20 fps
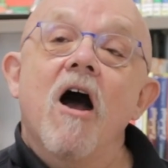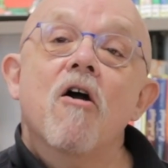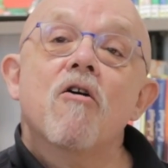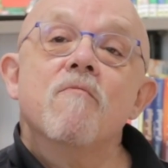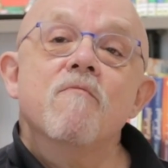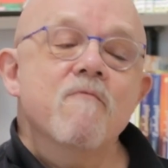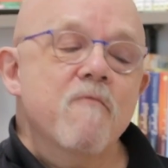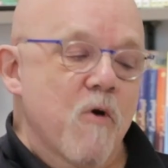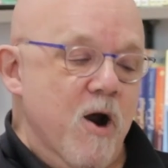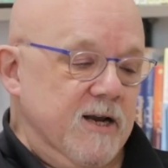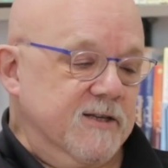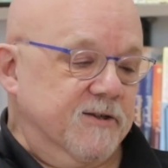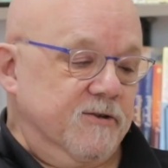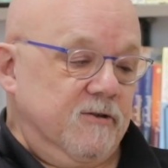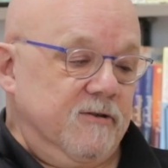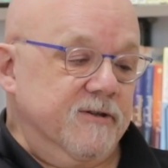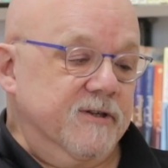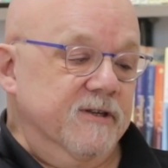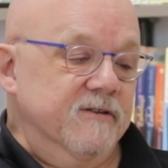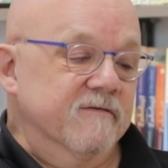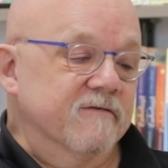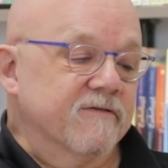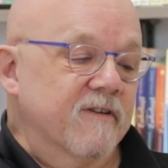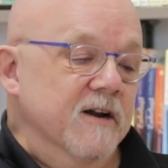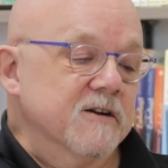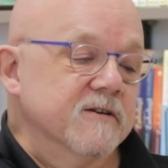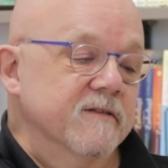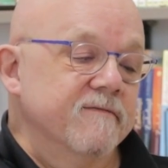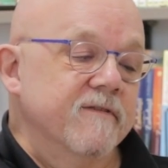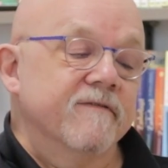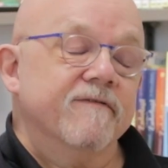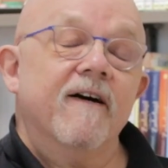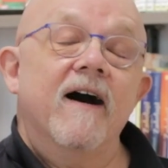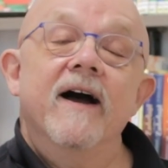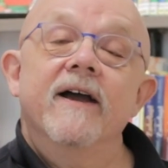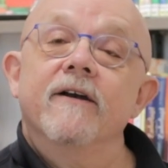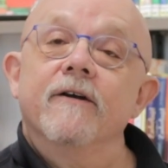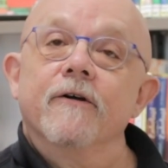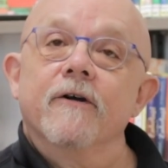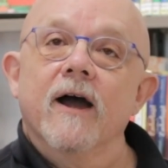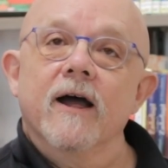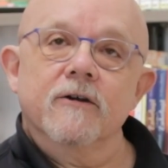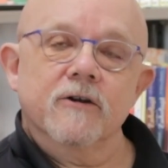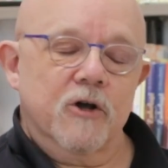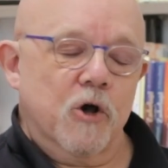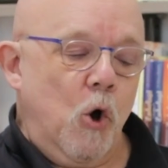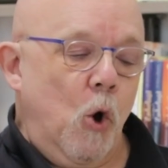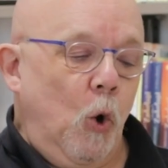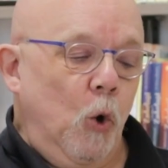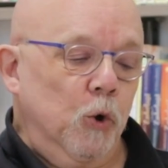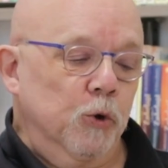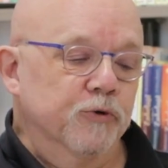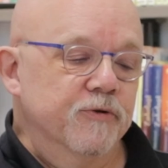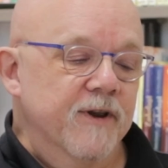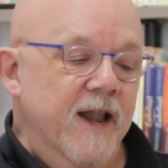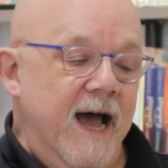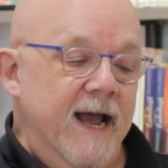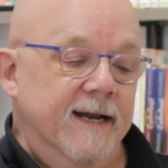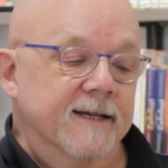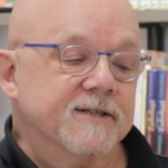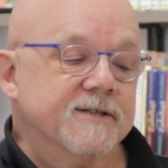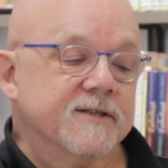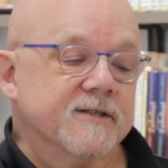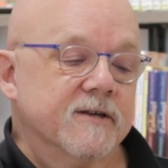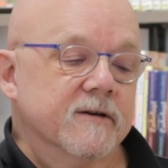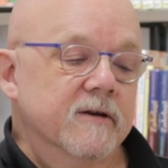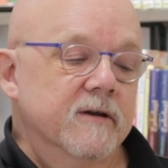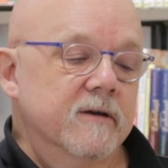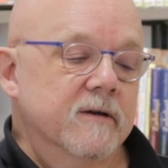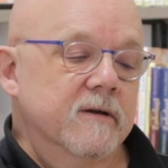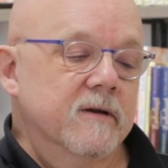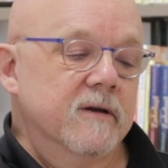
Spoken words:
arm wrestles in front of the fire on cold nights.